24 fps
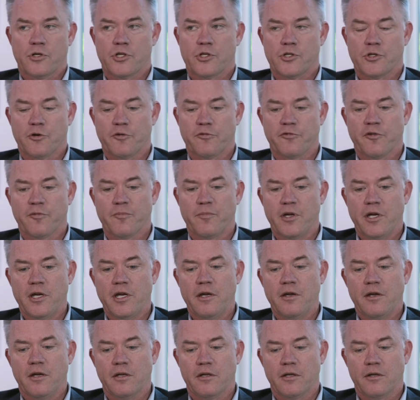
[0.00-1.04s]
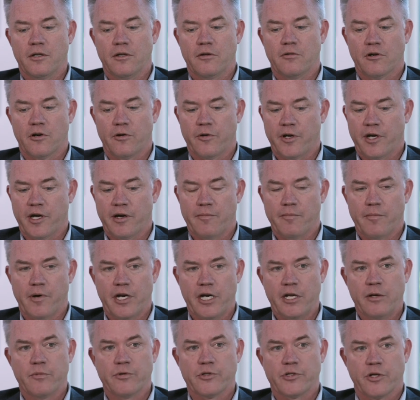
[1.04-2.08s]
So for me, growing up,
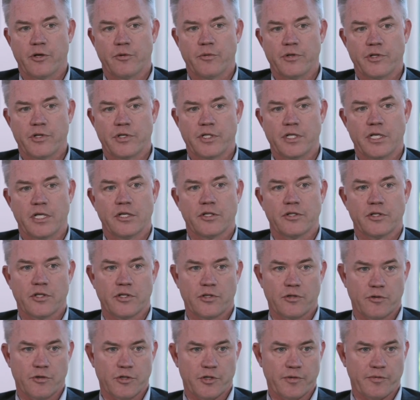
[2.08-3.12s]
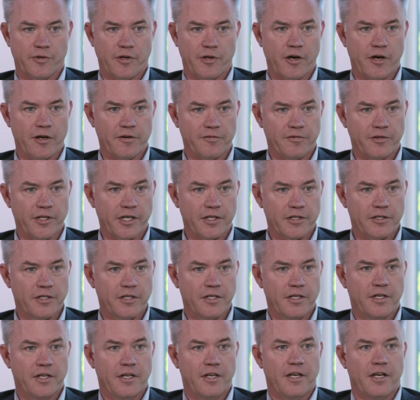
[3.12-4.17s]
money was always seen as a source of conflict.
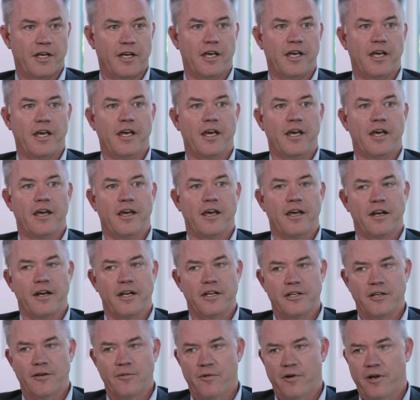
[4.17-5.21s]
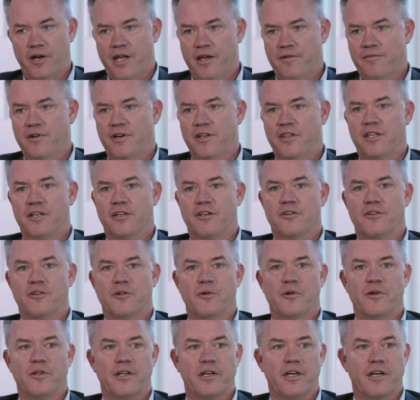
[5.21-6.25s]
And I didn't want to have anything to
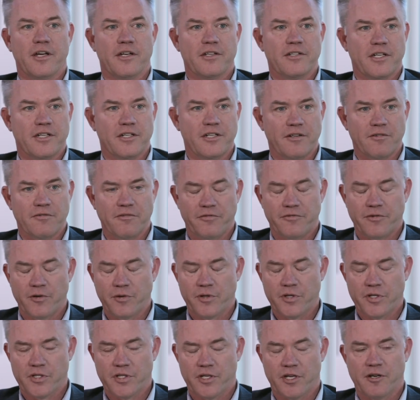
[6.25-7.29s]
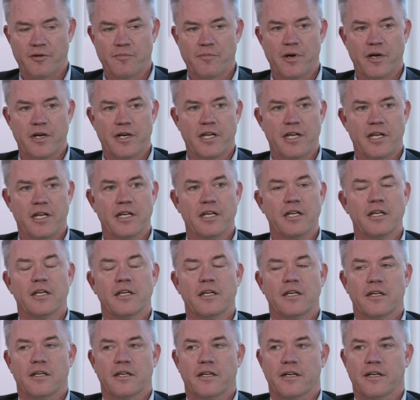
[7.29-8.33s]
do with it. I didn't focus on money.
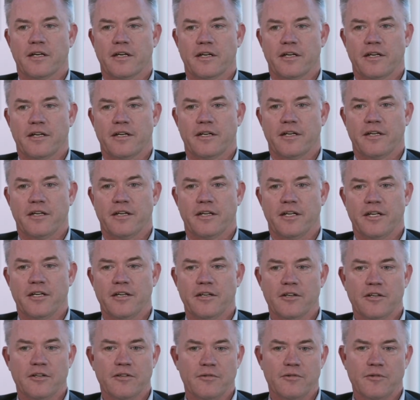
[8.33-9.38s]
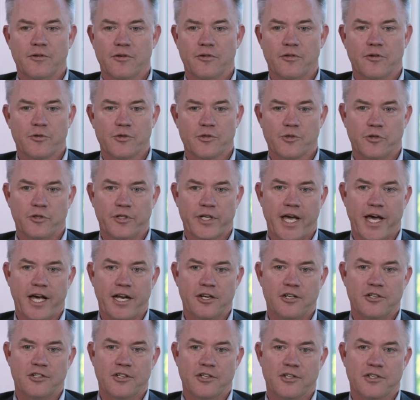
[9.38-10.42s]
Those old
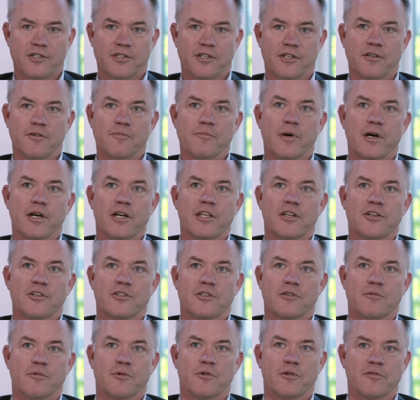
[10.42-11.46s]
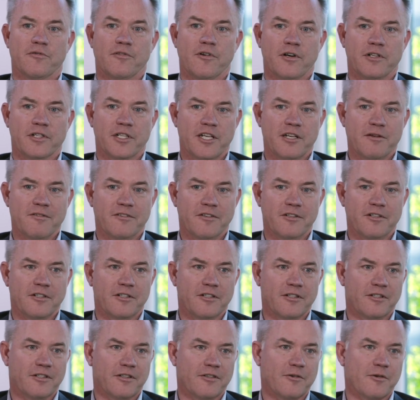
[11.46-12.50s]
adages that money is the root of all
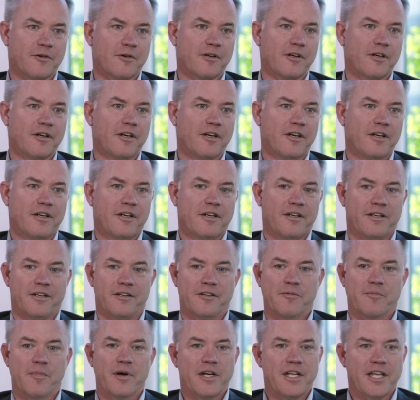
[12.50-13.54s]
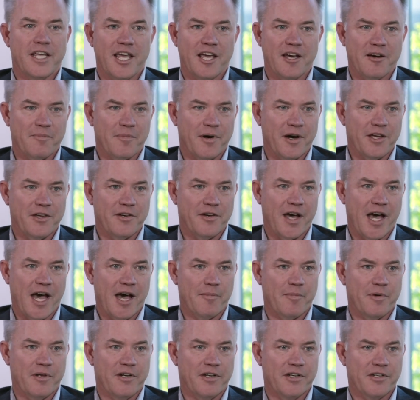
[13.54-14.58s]
evil, or money can't buy you
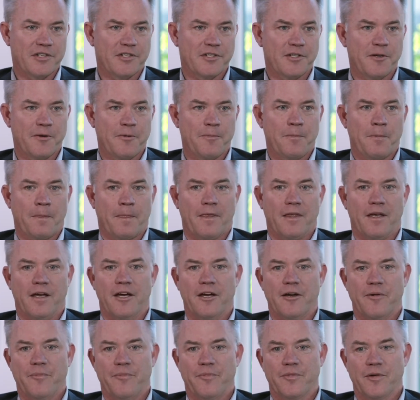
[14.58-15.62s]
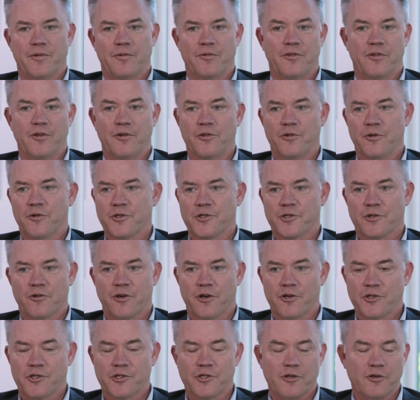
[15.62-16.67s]
happiness. Those are
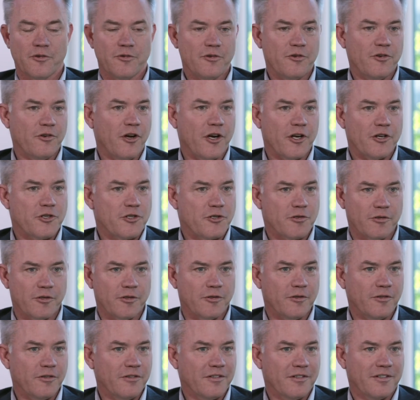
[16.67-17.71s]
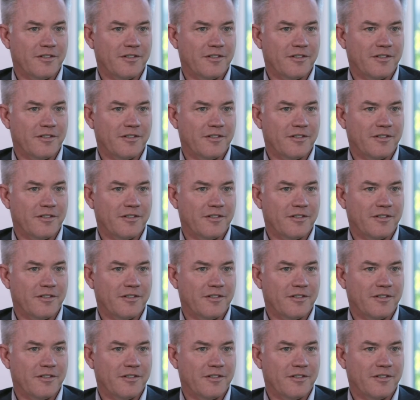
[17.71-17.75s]
also not true.